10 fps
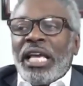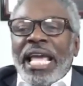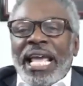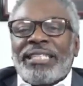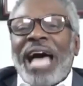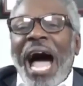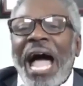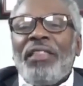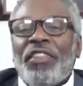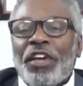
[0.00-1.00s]
is
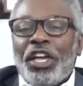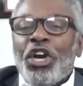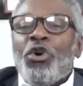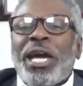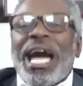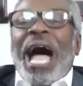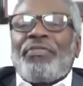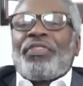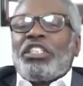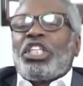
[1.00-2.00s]
either you got
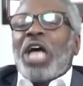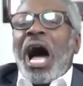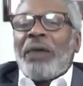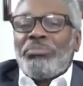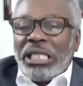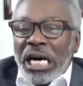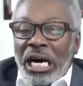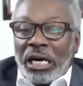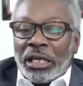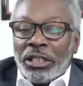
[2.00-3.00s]
the job
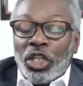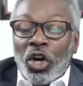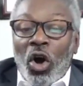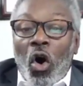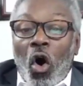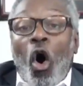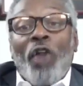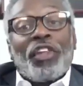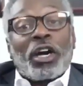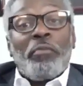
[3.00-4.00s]
done or
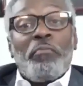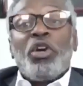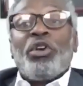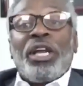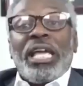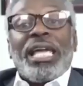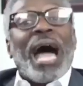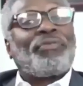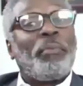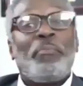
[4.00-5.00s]
the community
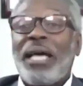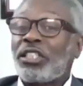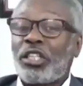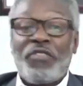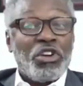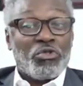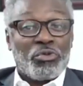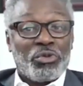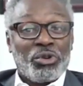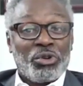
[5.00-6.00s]
got the best of you.
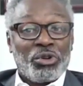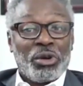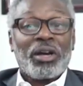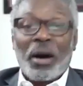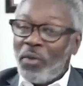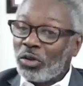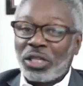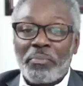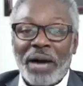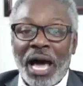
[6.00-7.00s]
Come on,
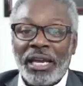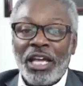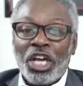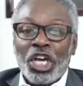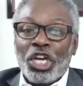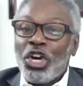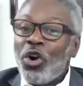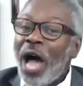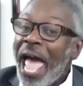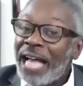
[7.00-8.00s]
somebody.
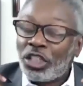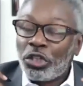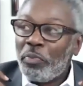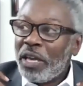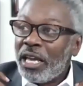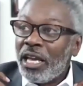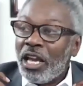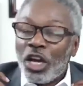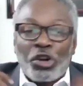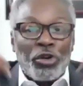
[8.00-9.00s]
You had to be
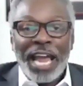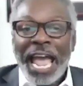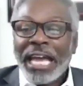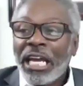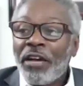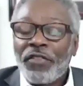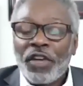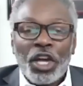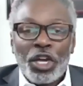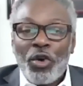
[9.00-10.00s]
creative.
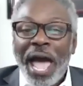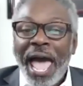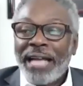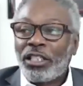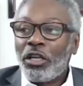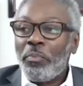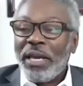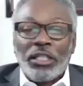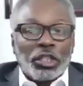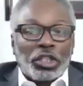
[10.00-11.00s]
You had to be
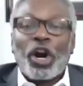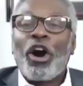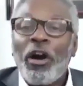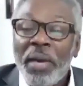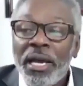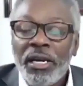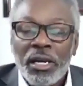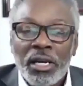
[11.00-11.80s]
determined